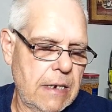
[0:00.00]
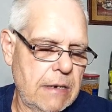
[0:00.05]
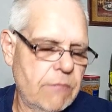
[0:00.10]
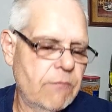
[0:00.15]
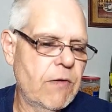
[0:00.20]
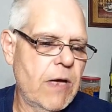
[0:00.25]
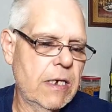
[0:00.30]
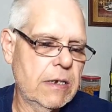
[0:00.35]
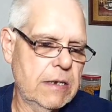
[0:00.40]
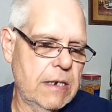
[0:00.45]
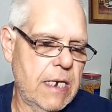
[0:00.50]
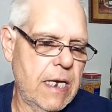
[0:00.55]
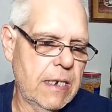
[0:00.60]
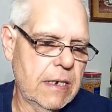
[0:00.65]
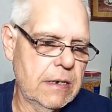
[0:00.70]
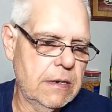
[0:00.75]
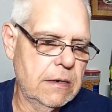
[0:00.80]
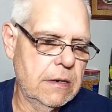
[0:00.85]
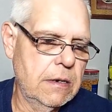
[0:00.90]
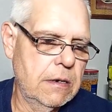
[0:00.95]
The fact that I
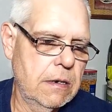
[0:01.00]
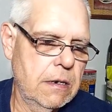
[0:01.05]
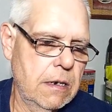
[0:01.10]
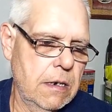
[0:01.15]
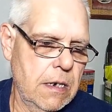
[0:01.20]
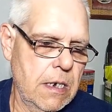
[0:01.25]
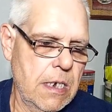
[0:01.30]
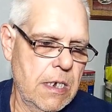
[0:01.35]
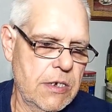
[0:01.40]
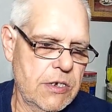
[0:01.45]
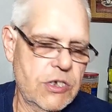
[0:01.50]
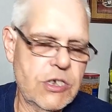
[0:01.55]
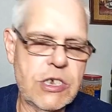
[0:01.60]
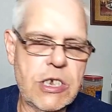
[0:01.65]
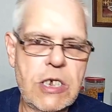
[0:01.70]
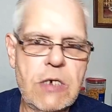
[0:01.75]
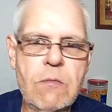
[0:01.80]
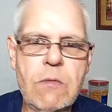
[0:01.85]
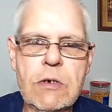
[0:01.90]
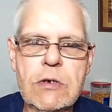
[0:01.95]
can
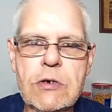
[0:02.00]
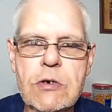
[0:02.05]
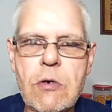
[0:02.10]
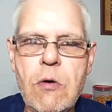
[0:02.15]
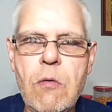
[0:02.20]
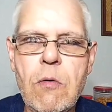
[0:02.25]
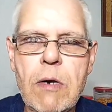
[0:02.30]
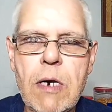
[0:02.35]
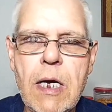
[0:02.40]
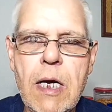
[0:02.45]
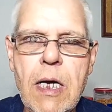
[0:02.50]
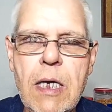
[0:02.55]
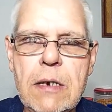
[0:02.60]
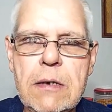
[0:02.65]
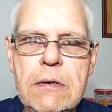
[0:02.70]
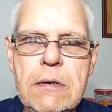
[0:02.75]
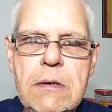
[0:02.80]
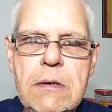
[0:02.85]
see what's going on,